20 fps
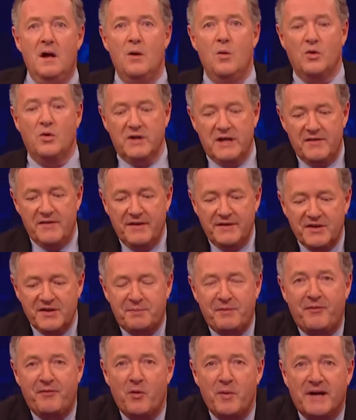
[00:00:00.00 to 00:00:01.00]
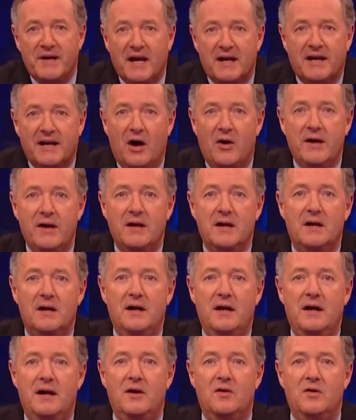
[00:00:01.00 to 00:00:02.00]
Well, good evening. Just before we get going,
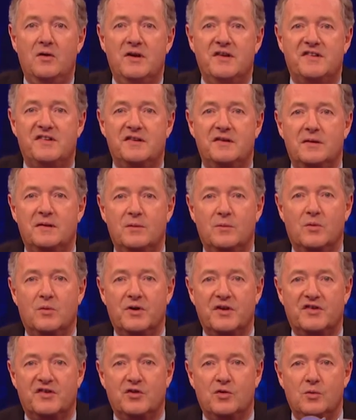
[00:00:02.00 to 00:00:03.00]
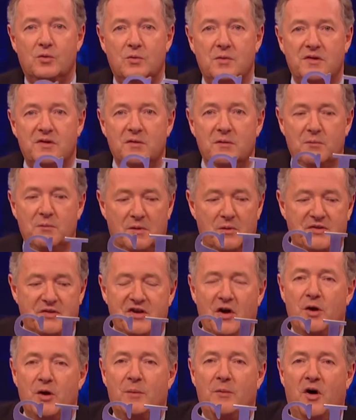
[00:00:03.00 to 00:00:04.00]
here is what is called... Well,
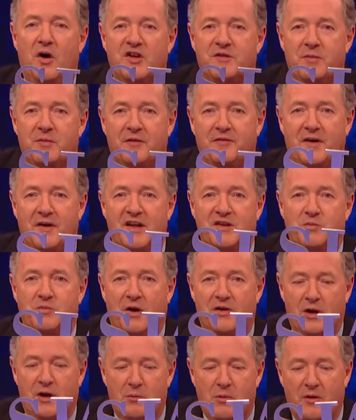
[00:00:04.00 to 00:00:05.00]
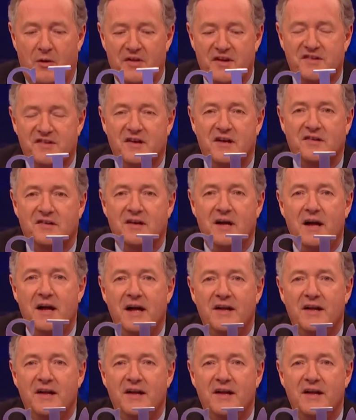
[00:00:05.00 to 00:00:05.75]
Tottenham Hotspur fans won't know what this is.